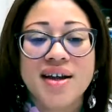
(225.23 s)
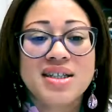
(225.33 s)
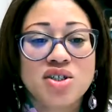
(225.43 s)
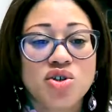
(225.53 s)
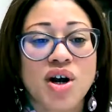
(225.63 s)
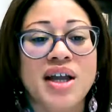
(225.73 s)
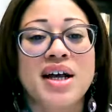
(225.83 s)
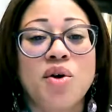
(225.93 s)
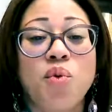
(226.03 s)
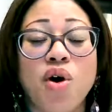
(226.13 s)
to try
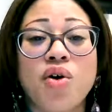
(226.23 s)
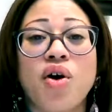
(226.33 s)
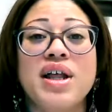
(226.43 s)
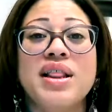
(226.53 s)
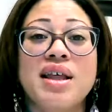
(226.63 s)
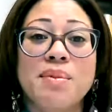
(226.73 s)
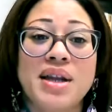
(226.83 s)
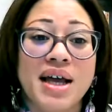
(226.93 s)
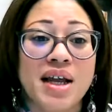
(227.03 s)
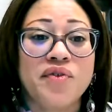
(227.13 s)
to work on
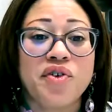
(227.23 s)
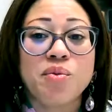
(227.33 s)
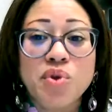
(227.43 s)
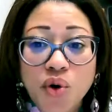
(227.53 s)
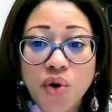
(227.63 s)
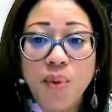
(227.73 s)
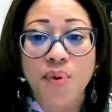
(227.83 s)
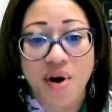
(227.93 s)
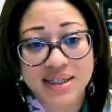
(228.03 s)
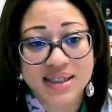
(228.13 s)
eliminating from your
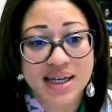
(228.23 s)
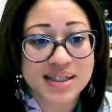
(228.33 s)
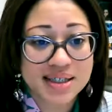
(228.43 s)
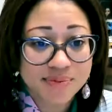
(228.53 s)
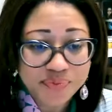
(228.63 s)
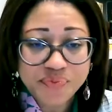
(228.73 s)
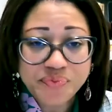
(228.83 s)
process,